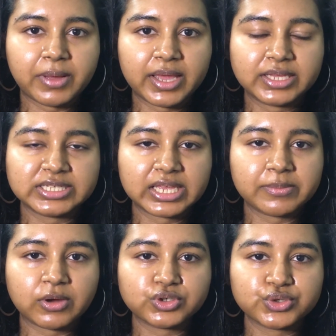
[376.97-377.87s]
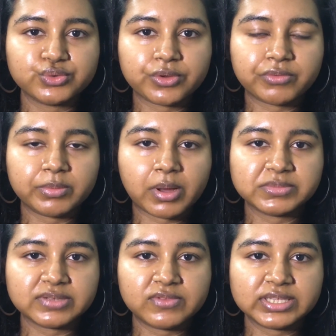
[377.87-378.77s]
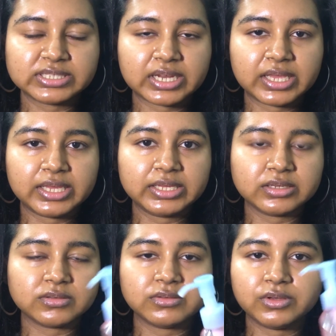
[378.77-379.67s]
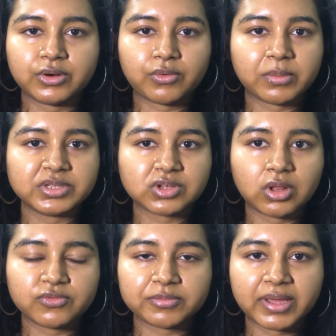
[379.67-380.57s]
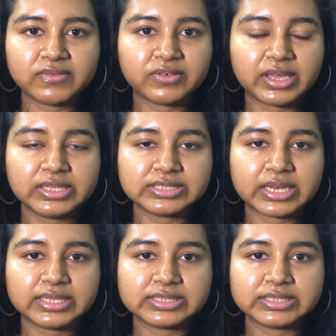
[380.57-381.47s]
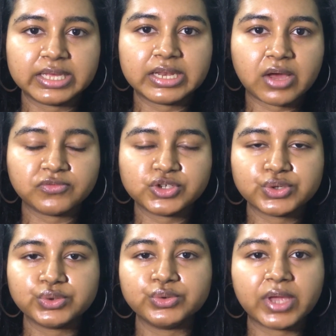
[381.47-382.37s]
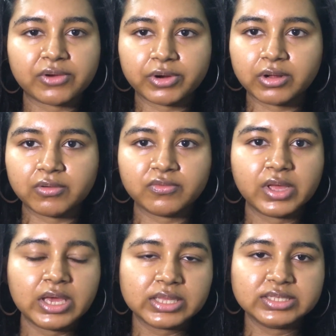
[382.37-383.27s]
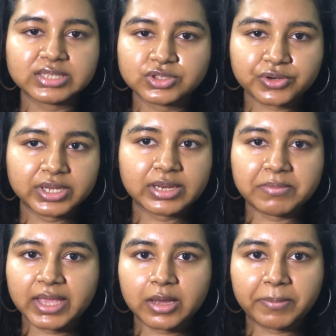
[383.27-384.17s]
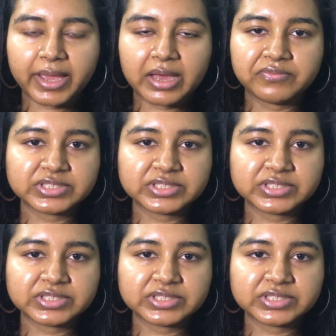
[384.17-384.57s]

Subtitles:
I take about 2 or 3 pumps of this, and I rub this all over my face, and it's enough to get rid of the sunscreen and makeup I have.